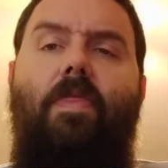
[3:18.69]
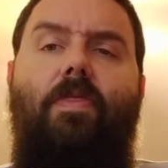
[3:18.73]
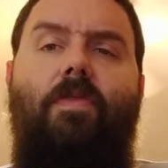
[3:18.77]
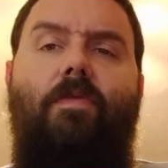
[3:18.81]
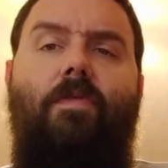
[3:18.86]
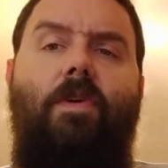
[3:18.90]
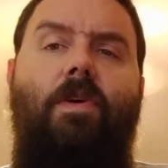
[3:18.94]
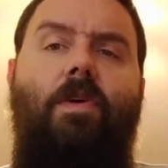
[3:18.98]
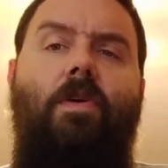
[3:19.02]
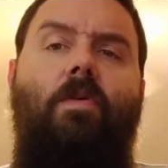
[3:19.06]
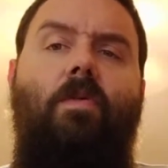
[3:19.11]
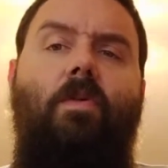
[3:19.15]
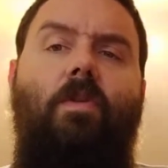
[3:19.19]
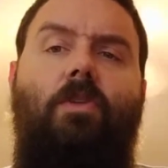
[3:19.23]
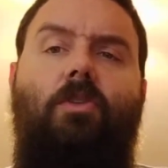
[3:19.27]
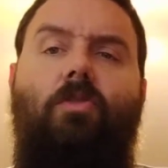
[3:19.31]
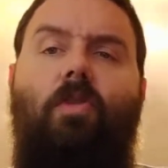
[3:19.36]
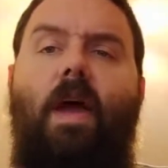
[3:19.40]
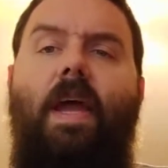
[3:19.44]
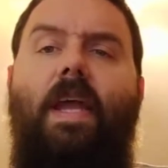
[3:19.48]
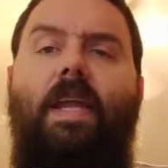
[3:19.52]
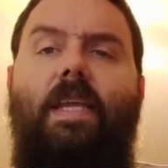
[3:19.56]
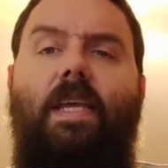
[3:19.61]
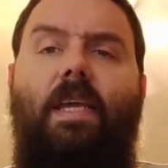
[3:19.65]
through
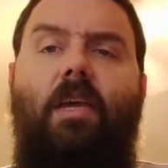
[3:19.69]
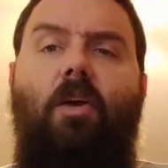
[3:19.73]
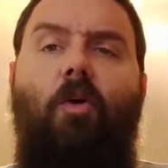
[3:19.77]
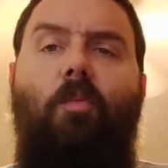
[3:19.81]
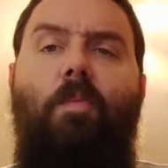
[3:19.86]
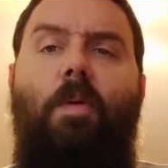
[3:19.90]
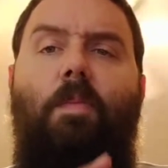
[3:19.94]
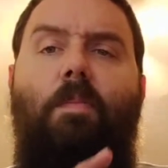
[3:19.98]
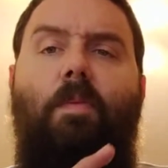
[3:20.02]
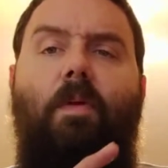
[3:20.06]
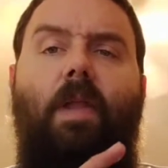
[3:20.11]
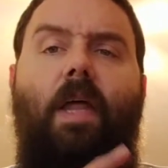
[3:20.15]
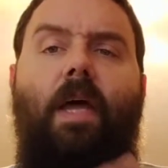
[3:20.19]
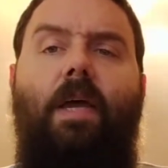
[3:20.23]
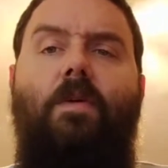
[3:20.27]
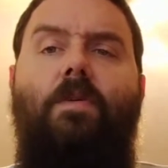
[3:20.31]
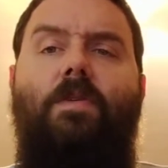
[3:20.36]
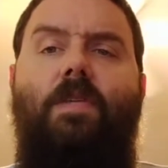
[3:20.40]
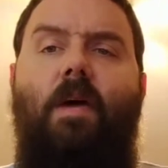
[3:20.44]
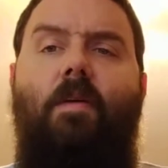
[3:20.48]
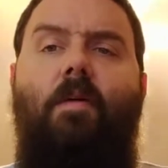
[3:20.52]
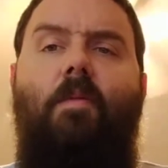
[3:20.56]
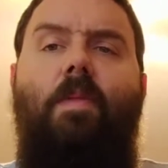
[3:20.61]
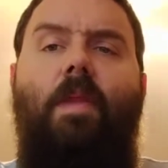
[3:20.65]
trying to kill people like
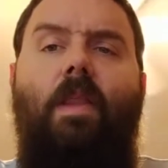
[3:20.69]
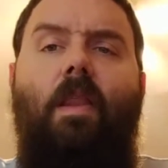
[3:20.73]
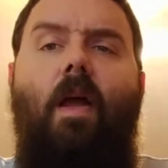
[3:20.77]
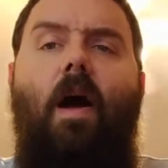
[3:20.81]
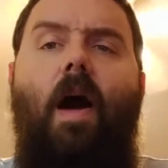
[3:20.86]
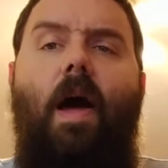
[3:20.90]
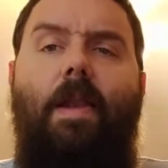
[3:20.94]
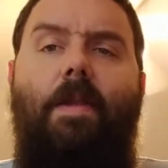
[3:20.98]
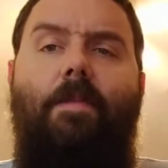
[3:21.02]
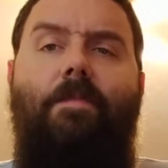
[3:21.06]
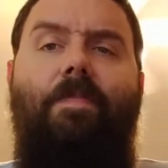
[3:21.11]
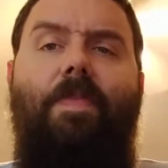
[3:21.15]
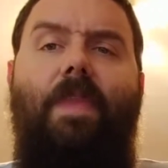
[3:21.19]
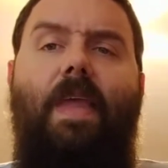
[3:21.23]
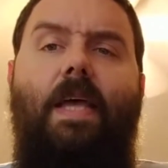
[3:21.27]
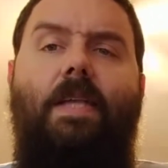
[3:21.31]
Osama bin Laden.